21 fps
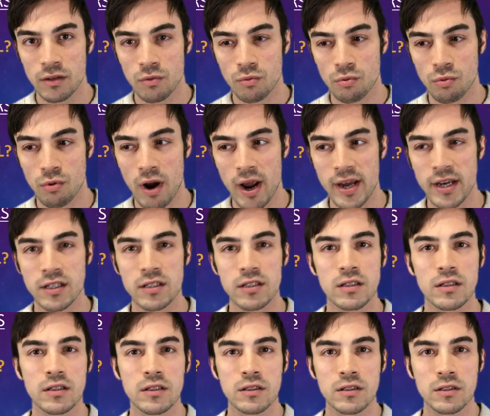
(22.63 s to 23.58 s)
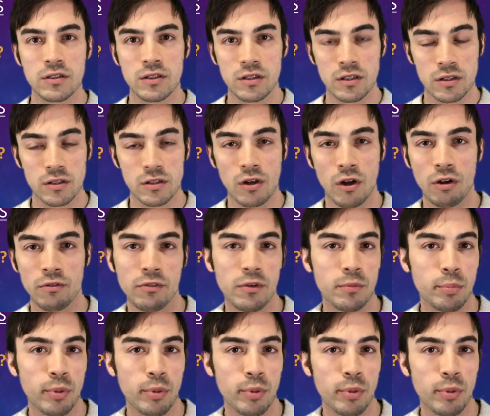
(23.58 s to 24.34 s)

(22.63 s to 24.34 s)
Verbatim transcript: right to solve a